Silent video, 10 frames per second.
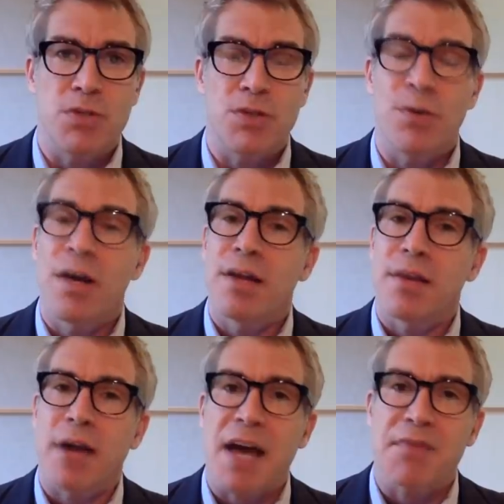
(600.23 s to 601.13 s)
to.
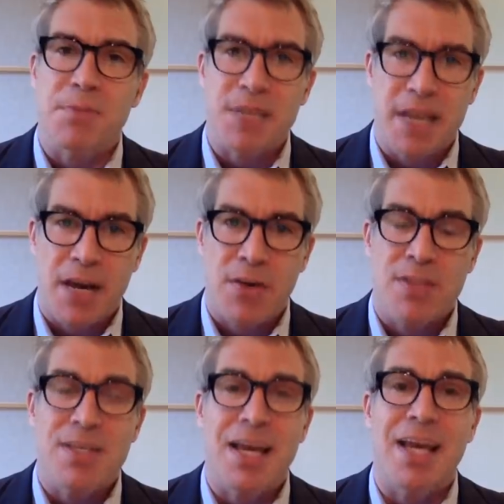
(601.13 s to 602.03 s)
There have to be
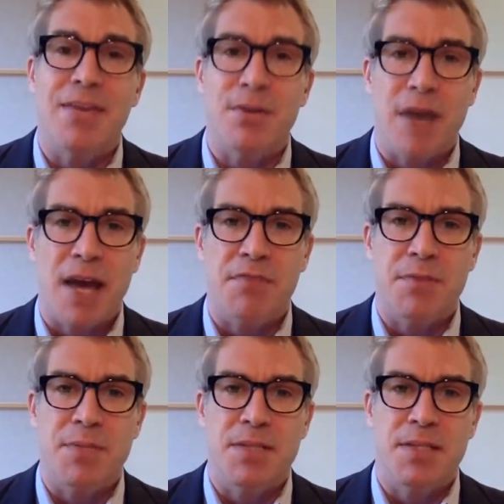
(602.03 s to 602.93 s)
carrots and there have
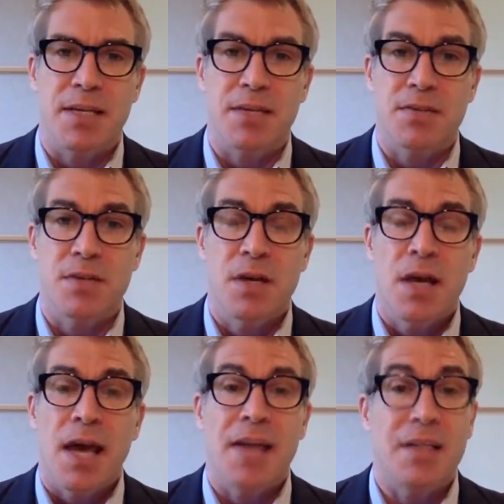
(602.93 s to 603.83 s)
to be sticks.
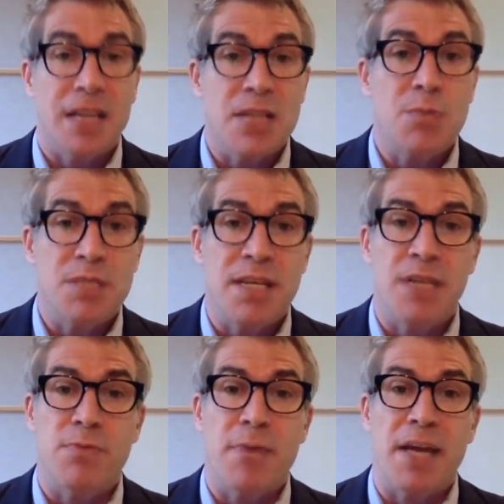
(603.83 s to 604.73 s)
And unless we
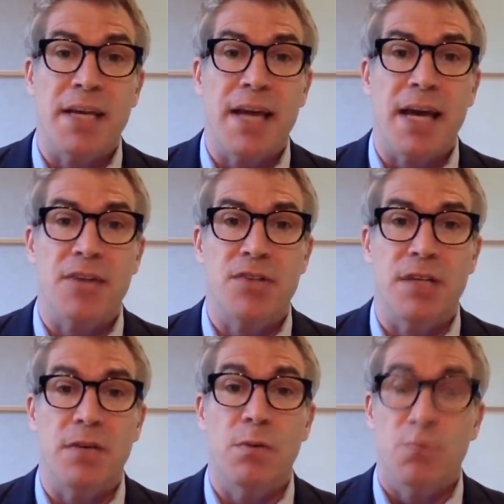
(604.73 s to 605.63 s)
take dramatic
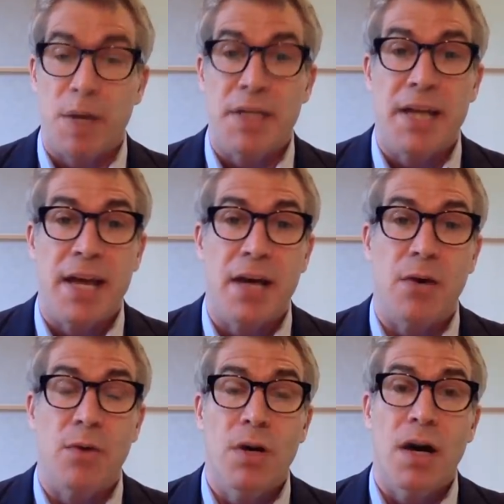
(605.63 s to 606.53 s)
action right
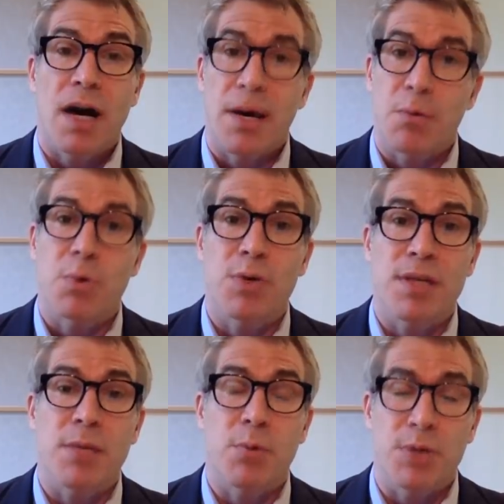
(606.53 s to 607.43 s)
now, I
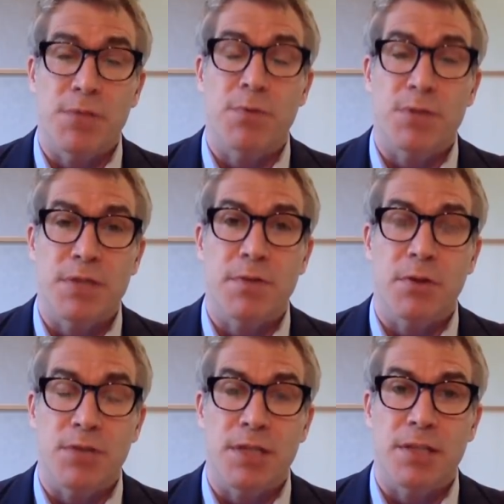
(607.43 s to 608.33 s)
worry that we're in for a
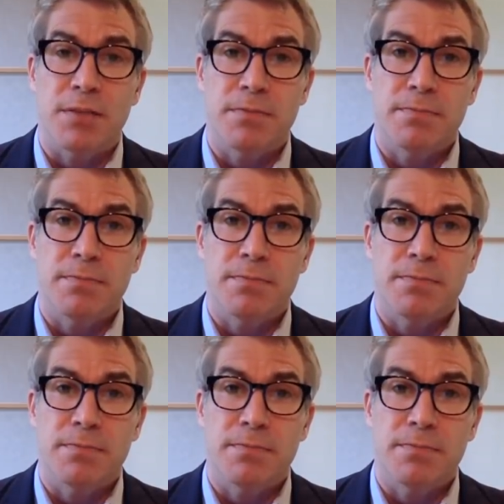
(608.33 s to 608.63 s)
difficult year.